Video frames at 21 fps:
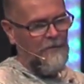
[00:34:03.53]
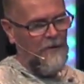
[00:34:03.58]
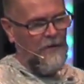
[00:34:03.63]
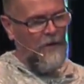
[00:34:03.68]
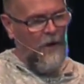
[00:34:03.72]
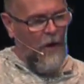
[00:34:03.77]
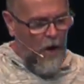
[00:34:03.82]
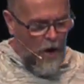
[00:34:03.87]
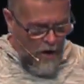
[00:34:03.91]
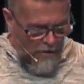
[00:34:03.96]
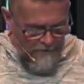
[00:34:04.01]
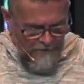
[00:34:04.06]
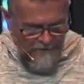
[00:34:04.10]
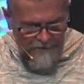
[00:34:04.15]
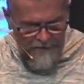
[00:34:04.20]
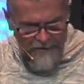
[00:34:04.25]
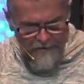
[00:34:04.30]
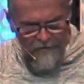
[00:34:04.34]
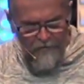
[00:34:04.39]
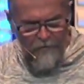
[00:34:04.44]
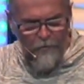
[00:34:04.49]
An
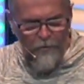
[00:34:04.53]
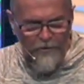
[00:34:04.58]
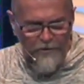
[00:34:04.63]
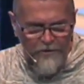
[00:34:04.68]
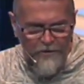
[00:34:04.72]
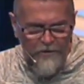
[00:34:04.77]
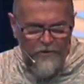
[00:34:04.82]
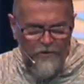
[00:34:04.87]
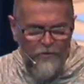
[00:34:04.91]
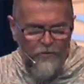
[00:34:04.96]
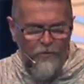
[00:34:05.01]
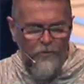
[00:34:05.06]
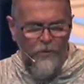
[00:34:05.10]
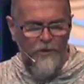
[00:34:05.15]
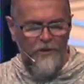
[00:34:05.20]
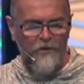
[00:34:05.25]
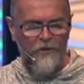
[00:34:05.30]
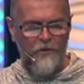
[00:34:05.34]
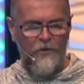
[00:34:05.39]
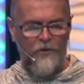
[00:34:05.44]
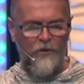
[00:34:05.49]
offense
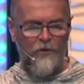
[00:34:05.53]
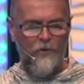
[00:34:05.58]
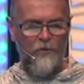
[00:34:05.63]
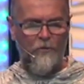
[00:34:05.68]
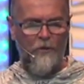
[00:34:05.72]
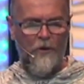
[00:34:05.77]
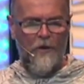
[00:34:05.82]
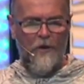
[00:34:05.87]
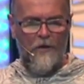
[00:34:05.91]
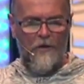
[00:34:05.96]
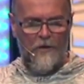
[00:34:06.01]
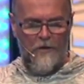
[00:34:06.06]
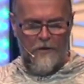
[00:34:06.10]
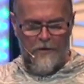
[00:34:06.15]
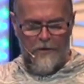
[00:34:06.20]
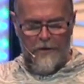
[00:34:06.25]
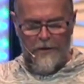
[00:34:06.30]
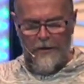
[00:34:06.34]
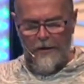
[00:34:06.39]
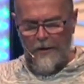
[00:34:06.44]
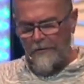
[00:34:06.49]
restricts you.
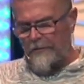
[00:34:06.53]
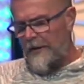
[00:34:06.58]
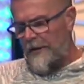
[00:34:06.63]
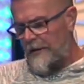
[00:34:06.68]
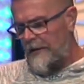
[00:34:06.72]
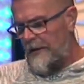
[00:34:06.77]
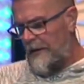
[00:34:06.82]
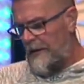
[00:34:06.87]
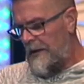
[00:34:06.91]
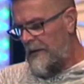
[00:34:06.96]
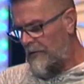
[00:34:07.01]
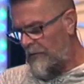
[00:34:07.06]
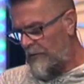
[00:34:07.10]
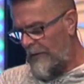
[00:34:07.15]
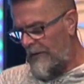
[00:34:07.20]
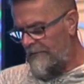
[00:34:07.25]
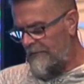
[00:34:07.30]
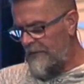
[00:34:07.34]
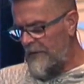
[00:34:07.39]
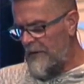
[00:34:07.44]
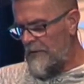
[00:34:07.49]
Uh, and, and here's
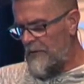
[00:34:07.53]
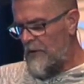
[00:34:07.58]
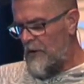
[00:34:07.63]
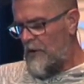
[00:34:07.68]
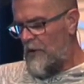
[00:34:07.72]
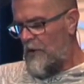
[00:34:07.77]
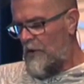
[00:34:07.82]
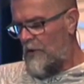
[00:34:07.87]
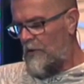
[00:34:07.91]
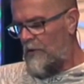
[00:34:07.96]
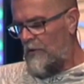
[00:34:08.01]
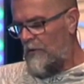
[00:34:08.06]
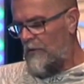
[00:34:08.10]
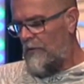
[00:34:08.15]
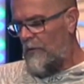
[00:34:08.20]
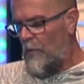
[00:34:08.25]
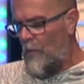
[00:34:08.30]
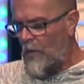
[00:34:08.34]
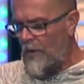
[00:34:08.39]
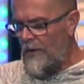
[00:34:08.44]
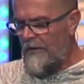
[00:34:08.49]
what I found
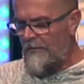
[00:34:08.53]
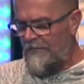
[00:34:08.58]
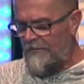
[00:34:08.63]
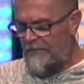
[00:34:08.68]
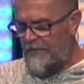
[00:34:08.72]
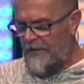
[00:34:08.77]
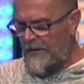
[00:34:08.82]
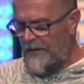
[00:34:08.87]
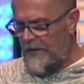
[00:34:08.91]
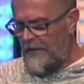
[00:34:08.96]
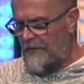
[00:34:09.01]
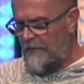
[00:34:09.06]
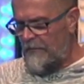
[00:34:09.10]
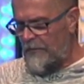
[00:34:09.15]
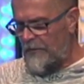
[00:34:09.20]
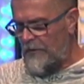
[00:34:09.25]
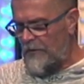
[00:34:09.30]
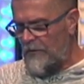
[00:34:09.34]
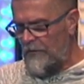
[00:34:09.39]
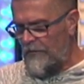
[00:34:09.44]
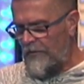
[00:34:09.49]
the one offended
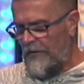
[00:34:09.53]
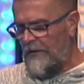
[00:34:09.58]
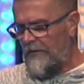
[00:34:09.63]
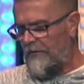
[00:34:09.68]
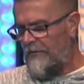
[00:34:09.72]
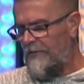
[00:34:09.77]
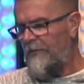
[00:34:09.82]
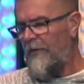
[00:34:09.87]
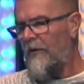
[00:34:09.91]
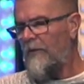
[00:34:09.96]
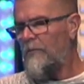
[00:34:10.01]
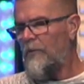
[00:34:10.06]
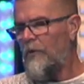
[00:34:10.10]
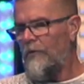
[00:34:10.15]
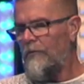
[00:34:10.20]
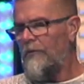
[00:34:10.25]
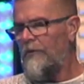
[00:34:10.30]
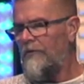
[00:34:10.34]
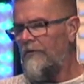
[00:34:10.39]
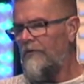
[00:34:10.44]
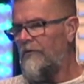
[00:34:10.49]
usually is far
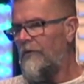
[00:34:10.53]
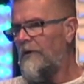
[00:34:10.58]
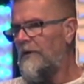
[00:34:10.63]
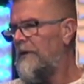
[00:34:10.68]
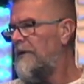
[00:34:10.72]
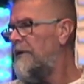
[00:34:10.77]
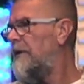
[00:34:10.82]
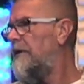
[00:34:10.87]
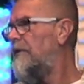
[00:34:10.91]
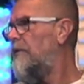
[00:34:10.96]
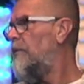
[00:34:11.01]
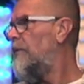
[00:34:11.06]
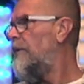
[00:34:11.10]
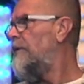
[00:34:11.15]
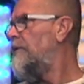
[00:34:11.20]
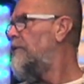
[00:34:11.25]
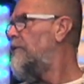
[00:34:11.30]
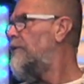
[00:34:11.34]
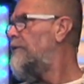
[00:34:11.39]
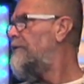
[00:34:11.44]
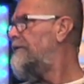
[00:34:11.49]
more restricted than the
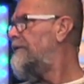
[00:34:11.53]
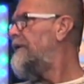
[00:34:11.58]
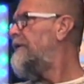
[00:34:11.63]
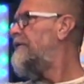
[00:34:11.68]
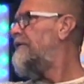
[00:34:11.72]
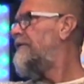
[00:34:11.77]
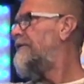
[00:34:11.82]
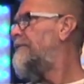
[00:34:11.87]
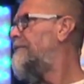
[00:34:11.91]
one who offends